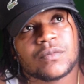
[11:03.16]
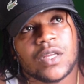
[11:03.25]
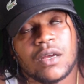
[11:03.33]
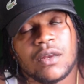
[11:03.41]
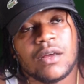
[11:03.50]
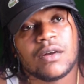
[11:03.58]

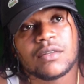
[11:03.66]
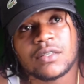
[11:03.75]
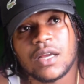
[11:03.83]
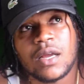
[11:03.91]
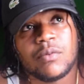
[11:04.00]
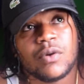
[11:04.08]
A long
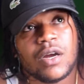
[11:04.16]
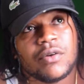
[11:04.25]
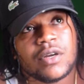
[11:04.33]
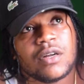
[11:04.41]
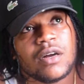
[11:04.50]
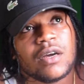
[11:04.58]
time we are
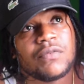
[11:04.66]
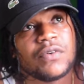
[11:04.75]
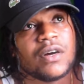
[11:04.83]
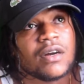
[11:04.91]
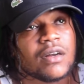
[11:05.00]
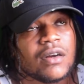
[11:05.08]
record
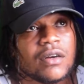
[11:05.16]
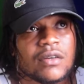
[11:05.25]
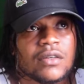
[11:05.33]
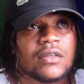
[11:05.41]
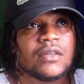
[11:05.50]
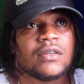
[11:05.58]
for Aka.
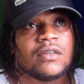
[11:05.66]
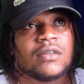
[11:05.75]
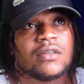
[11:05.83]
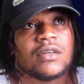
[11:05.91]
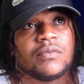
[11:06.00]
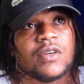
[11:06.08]

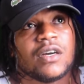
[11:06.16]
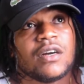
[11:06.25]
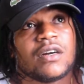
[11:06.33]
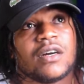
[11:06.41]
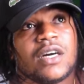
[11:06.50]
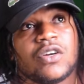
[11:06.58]
I
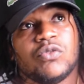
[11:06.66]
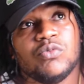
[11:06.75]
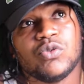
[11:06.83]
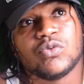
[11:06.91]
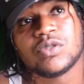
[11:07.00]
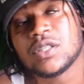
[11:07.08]
can do
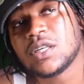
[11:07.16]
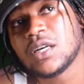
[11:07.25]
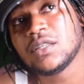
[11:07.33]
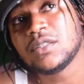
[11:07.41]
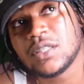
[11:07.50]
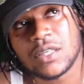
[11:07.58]
music
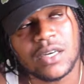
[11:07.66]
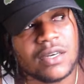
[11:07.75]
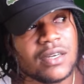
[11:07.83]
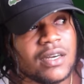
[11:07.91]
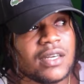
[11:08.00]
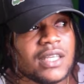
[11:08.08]
and thing, I
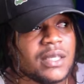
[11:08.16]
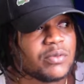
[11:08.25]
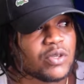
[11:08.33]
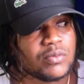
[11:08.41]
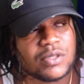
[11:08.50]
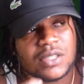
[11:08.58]
can keep
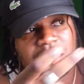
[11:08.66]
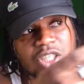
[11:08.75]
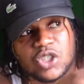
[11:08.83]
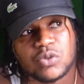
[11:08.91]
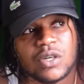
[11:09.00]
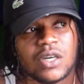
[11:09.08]
some
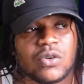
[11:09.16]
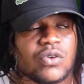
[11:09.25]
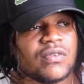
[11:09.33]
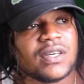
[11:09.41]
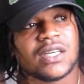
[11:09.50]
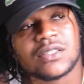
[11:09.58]
stage all
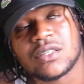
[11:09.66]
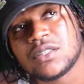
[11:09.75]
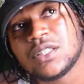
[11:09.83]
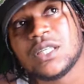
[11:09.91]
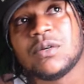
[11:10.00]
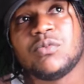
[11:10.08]
over. Yes, I
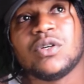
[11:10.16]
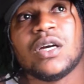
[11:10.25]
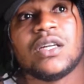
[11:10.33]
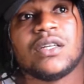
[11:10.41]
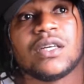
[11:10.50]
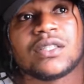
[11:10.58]
see way.
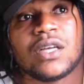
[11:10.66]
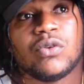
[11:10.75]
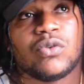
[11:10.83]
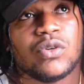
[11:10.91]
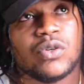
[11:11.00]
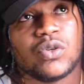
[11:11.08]
And as I
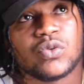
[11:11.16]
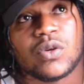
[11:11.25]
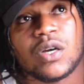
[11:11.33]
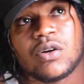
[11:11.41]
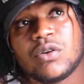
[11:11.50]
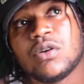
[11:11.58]
look at you, too,
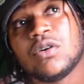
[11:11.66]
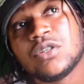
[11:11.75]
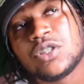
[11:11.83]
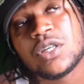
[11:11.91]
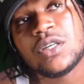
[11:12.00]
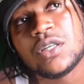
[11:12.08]
I gotta go
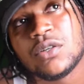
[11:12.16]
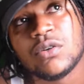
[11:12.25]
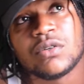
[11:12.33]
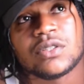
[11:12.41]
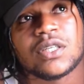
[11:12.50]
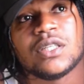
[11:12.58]
shell it
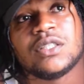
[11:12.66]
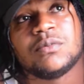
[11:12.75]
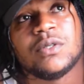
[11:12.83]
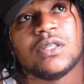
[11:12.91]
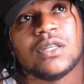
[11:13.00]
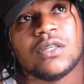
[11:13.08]
down, said
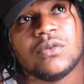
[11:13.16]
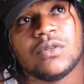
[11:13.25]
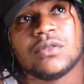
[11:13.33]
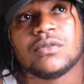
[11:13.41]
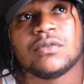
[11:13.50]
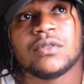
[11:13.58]
speed, you know.